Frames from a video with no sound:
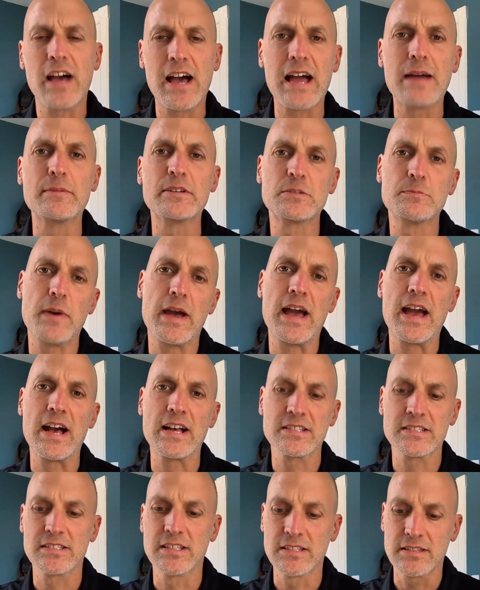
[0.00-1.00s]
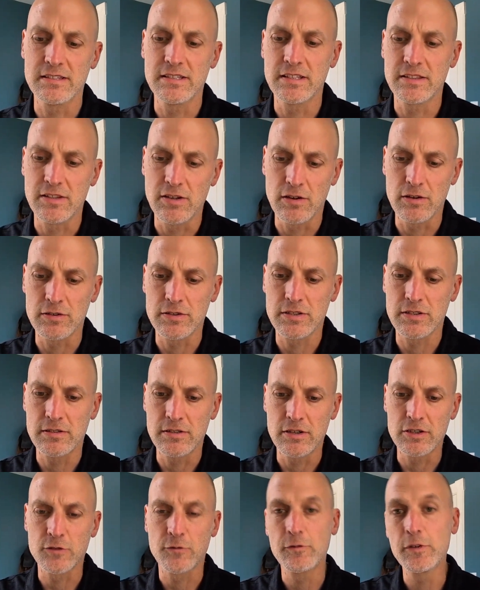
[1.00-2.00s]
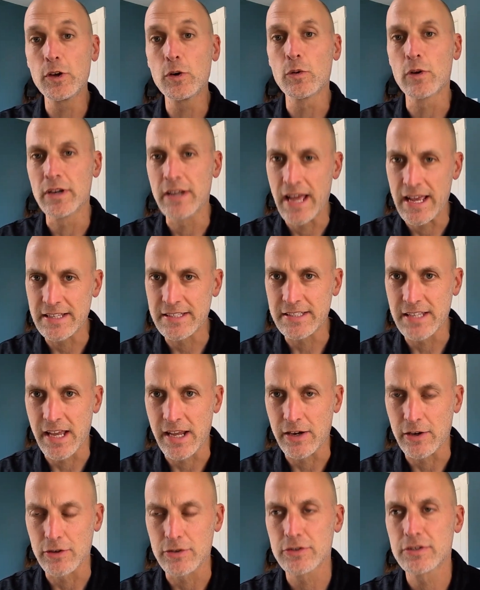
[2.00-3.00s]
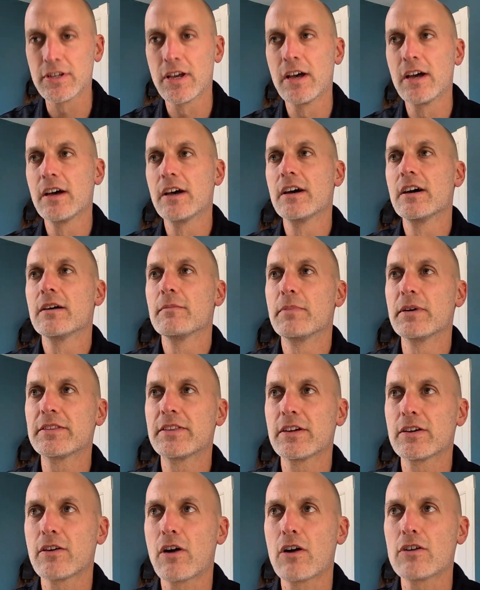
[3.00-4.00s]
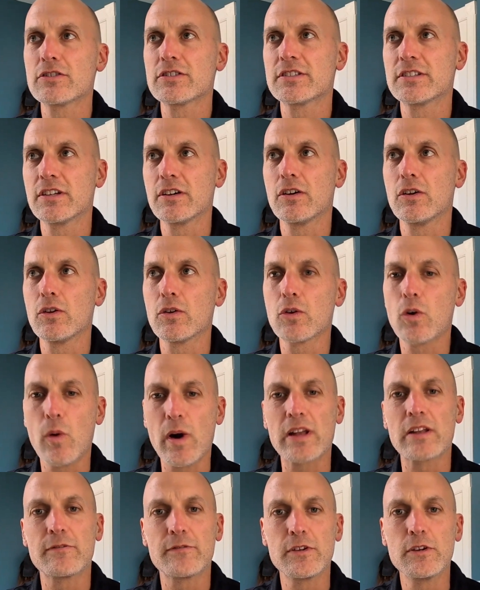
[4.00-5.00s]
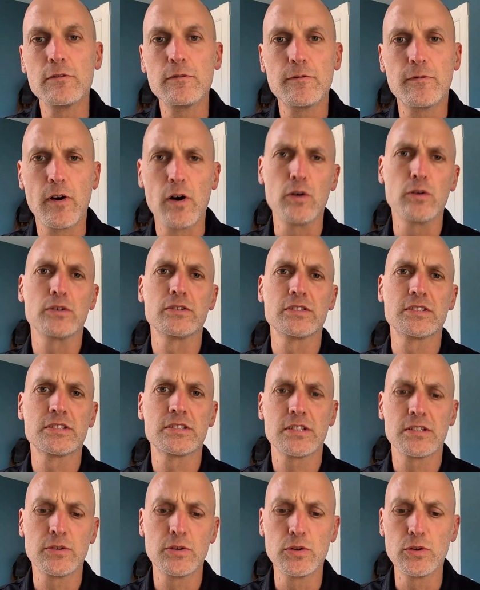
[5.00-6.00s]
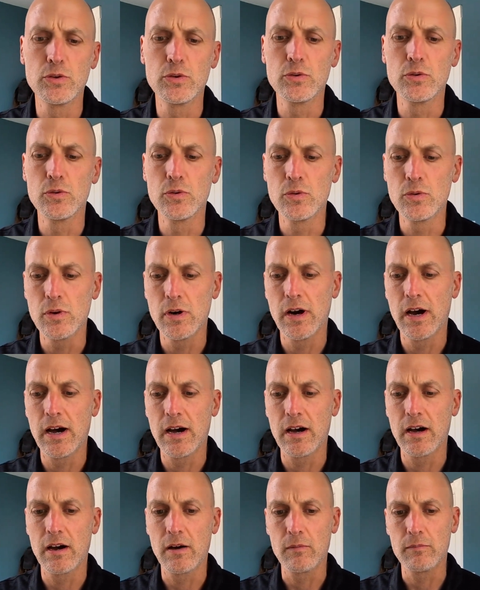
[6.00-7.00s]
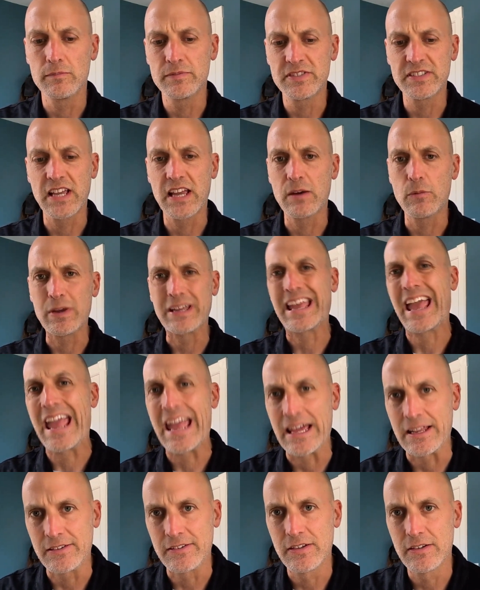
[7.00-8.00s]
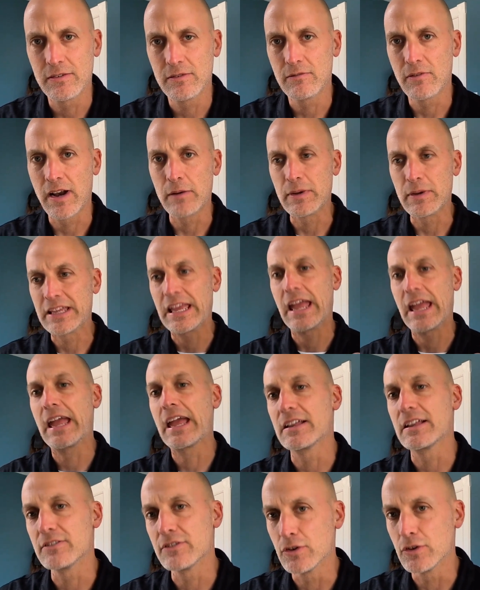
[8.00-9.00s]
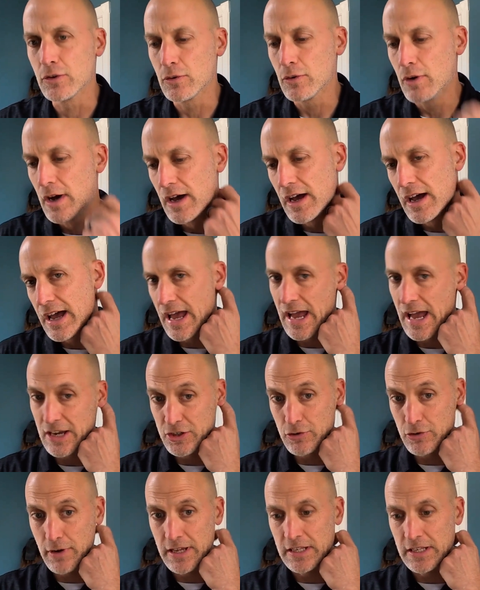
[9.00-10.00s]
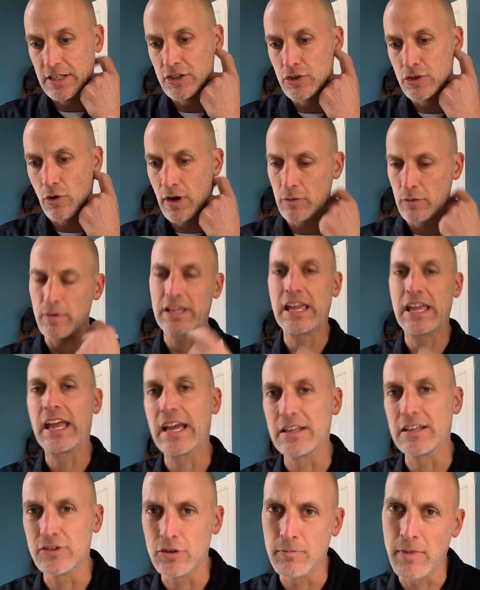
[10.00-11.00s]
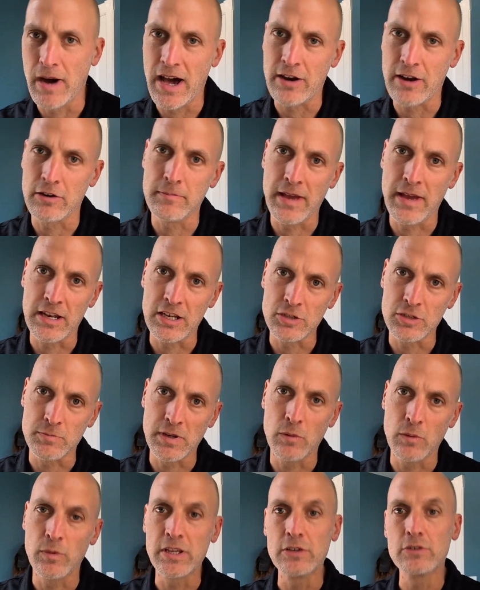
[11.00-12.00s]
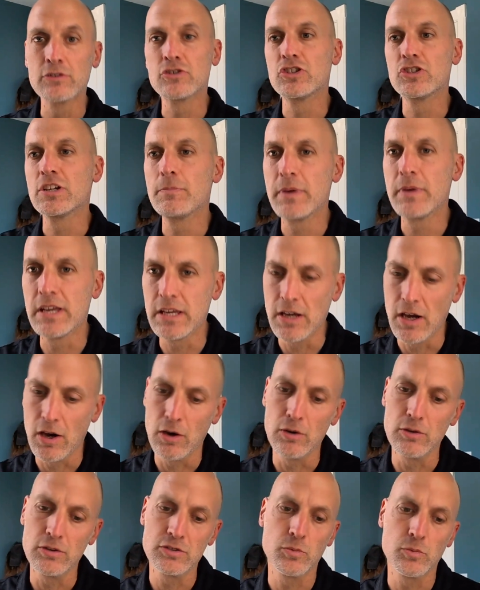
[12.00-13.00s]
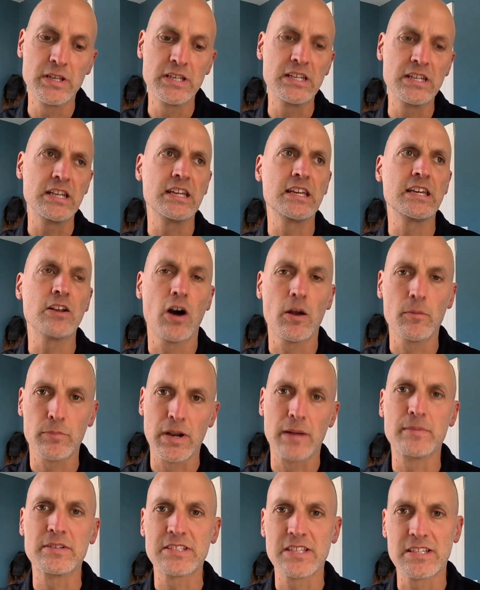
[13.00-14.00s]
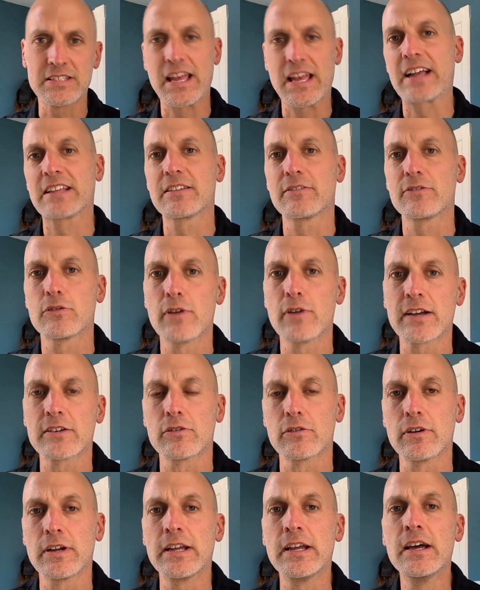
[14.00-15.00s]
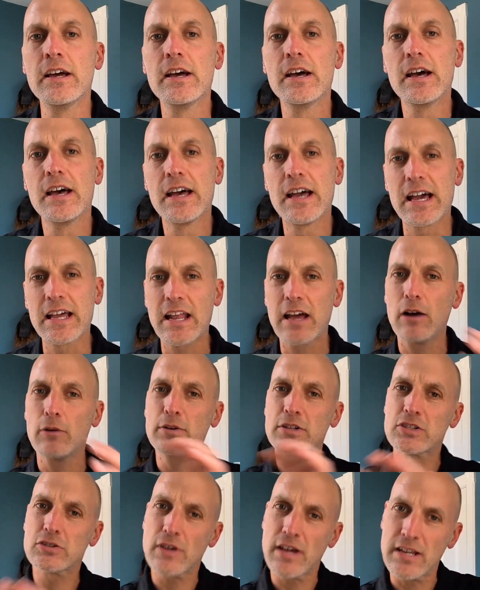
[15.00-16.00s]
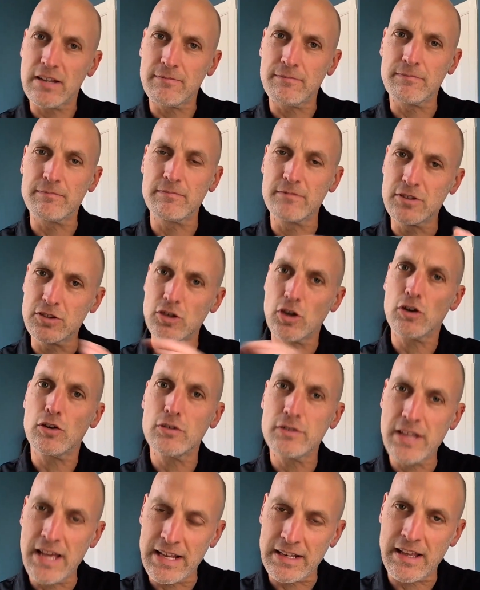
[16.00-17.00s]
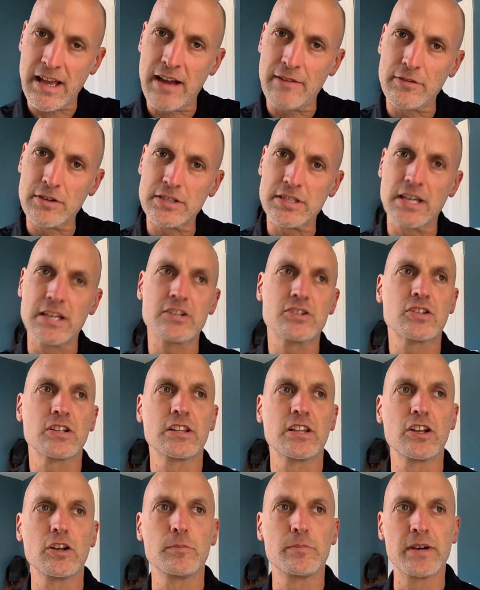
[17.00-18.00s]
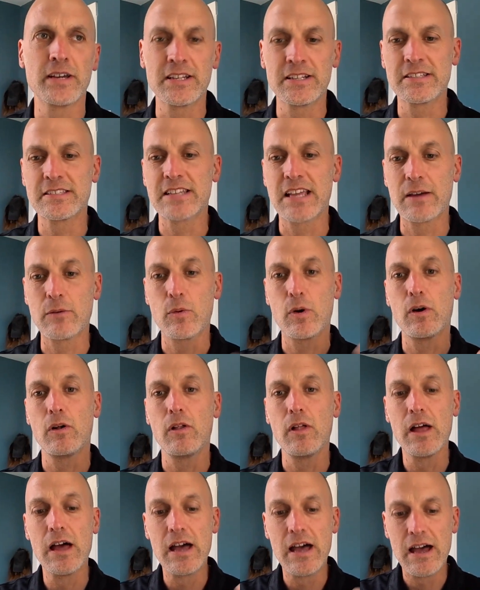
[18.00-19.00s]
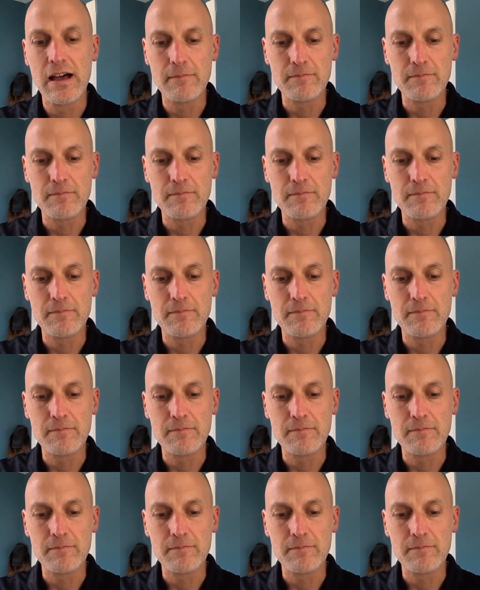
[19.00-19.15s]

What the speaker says: time has passed that there's fewer naysayers, but there are still quite a few folks who say we can't. Right, we can't do Azure AD join. We can't do modern management. We use GPOs. We need on-premises Active Directory, and I always try to turn that conversation a little bit and say, well,